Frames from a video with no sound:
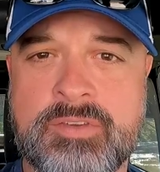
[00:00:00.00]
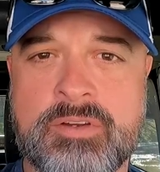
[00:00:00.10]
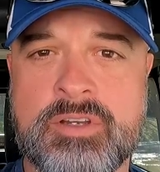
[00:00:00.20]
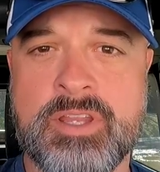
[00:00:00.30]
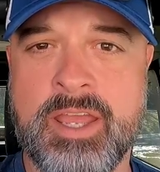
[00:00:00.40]
If
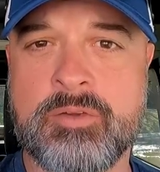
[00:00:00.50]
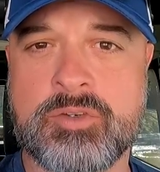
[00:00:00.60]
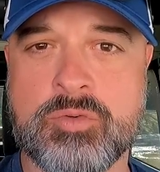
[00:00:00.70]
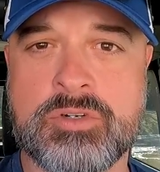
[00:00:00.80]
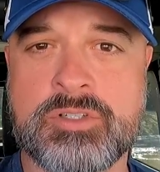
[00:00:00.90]
you're into the
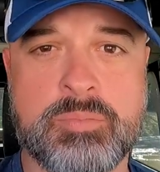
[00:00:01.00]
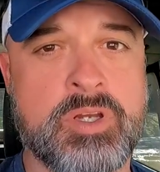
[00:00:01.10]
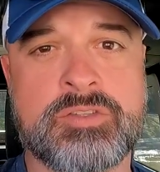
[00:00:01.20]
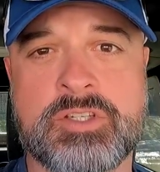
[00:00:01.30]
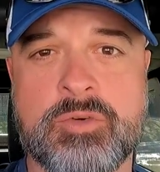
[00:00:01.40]
outdoors,
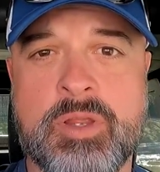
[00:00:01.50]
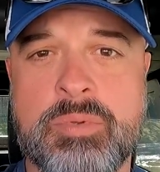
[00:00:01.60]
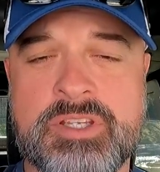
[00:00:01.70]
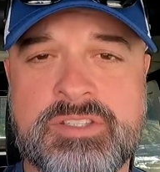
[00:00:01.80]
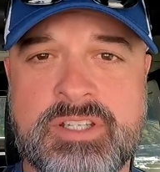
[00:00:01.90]
Belton's a
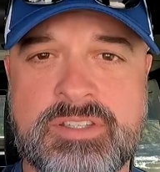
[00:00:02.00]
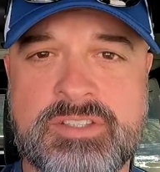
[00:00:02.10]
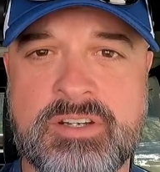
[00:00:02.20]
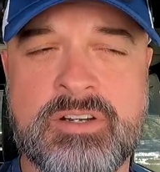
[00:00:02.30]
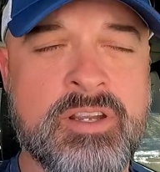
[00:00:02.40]
great place to
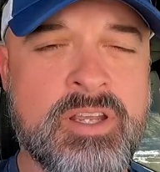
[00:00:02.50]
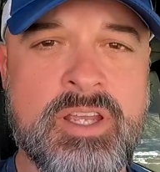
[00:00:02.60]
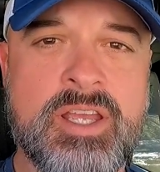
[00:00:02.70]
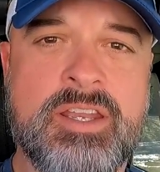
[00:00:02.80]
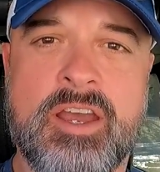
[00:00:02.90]
consider.
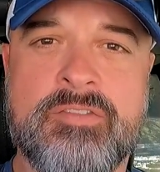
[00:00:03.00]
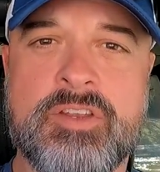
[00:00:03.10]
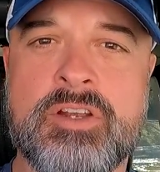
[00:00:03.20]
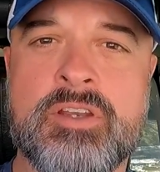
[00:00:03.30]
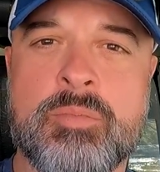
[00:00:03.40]
Now,
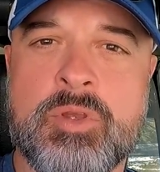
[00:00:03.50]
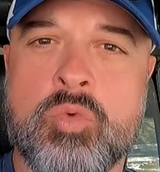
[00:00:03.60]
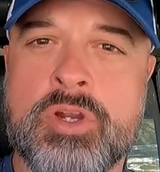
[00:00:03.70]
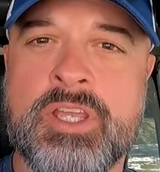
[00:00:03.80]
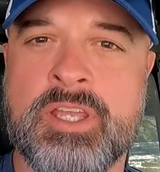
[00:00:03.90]
if you're going to be
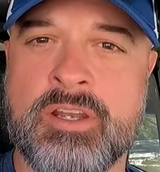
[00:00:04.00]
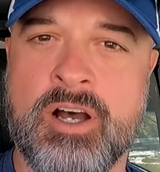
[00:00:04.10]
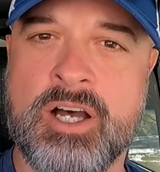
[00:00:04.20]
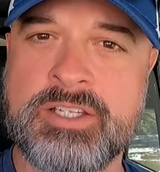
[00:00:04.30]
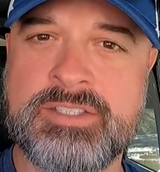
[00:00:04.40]
working in
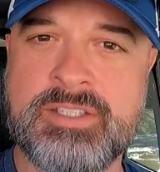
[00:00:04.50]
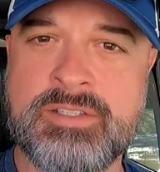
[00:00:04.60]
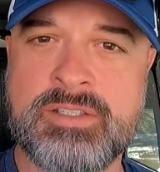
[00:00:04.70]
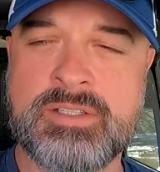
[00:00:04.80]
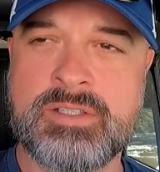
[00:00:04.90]

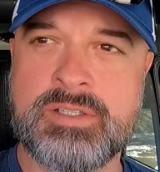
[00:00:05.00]
Austin,